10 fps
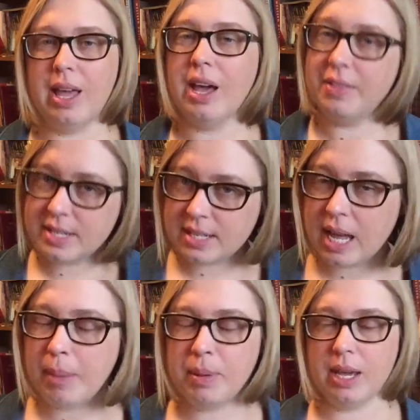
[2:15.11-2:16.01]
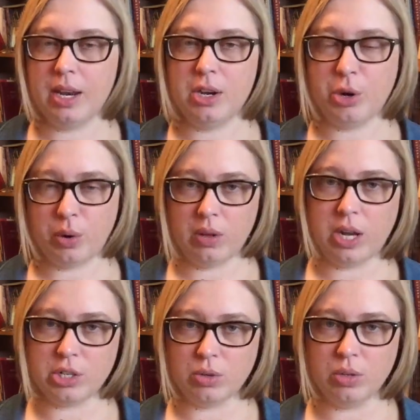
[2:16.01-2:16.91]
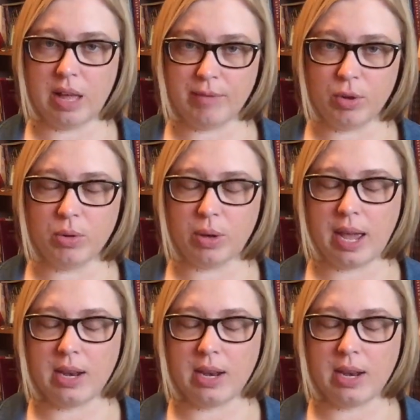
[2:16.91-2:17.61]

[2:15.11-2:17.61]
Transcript: And this is happening at a neurological level, okay?